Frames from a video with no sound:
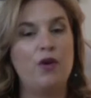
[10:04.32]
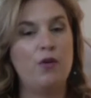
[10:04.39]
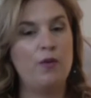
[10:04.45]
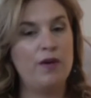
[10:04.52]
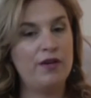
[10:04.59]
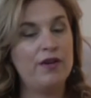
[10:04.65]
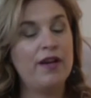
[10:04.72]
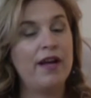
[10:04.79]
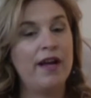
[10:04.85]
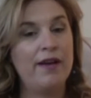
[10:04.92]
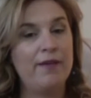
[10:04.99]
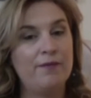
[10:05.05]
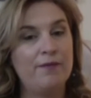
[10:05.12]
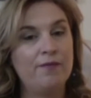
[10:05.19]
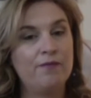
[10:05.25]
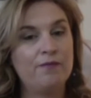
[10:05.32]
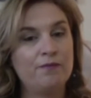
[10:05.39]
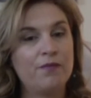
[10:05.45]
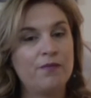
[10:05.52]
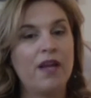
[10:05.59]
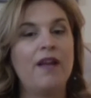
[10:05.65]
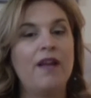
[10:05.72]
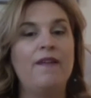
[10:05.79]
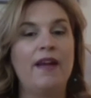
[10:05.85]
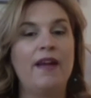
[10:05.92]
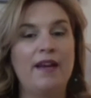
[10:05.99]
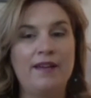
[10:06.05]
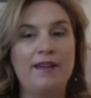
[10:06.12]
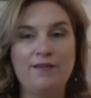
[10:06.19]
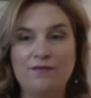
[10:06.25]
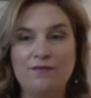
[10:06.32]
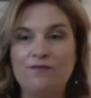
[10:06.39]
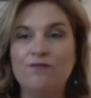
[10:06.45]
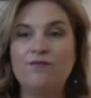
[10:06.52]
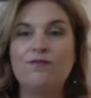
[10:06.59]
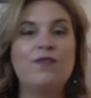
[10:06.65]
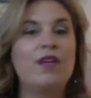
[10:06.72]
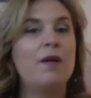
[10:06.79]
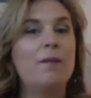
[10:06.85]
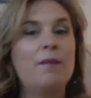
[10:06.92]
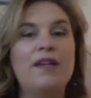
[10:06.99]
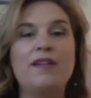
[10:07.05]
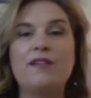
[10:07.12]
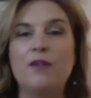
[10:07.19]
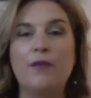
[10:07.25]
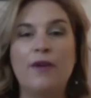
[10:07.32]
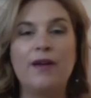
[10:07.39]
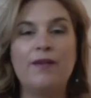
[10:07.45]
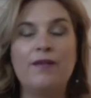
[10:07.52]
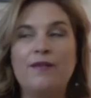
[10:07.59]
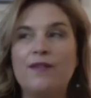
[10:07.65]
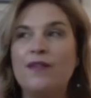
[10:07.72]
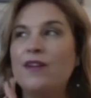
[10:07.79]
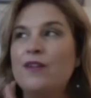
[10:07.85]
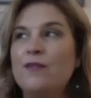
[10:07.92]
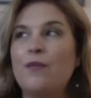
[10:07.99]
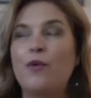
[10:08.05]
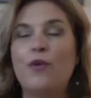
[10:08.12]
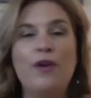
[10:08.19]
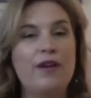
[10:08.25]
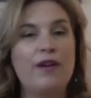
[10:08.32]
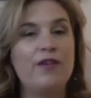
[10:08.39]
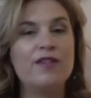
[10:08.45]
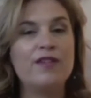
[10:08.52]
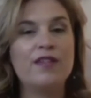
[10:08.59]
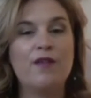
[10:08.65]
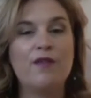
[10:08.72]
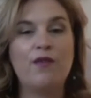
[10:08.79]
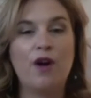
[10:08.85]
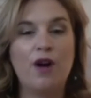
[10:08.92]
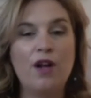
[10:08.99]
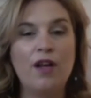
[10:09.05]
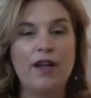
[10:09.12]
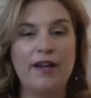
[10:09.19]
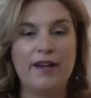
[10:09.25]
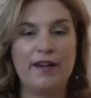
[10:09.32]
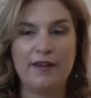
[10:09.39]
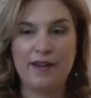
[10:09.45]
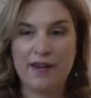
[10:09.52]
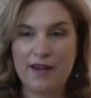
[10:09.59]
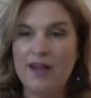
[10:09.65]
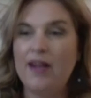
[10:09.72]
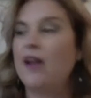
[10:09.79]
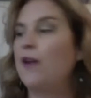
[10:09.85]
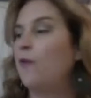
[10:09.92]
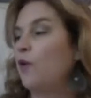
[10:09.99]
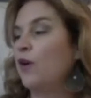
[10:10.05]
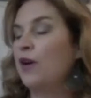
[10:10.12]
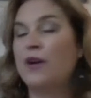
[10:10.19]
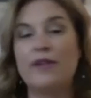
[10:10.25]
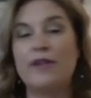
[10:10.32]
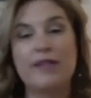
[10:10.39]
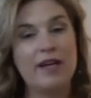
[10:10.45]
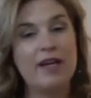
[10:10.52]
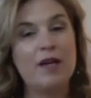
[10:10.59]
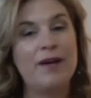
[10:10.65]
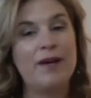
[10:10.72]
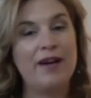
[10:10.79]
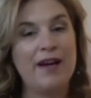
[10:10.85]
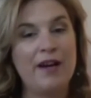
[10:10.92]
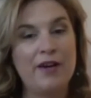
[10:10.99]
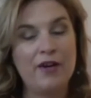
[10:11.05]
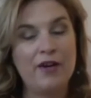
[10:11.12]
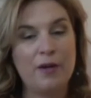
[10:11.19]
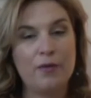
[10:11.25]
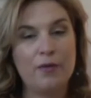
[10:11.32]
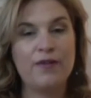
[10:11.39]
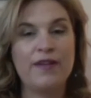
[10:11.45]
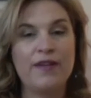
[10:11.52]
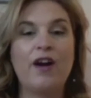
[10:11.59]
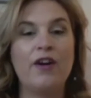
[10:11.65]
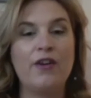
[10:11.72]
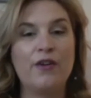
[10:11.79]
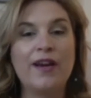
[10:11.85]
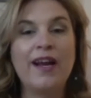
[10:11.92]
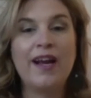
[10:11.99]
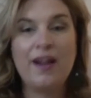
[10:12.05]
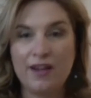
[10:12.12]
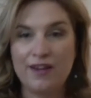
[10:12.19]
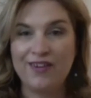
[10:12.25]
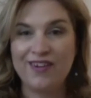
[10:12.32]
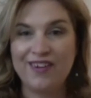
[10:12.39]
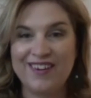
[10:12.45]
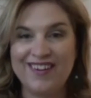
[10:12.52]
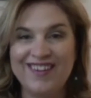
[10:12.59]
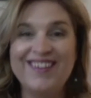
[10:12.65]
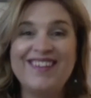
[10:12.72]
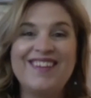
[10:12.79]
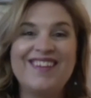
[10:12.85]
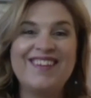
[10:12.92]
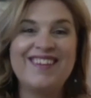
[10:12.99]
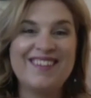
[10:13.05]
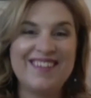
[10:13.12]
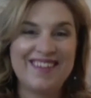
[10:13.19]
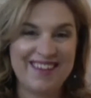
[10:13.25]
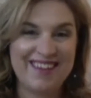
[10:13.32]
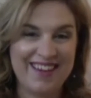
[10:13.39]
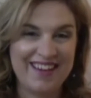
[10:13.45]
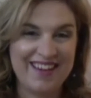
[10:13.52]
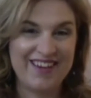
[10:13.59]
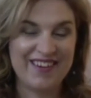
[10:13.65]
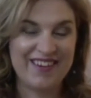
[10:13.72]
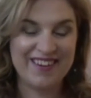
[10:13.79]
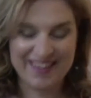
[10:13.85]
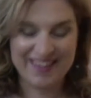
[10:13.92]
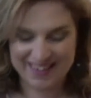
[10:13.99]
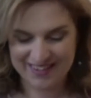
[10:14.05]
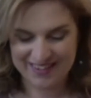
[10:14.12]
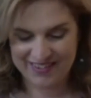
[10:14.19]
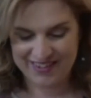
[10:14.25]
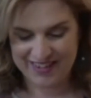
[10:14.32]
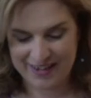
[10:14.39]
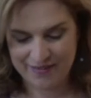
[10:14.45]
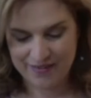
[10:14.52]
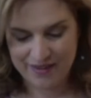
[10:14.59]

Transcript: when you're done, and then commit to it. Put yourself all in. And we're going to talk about how you're going to put that on your calendar later, another day.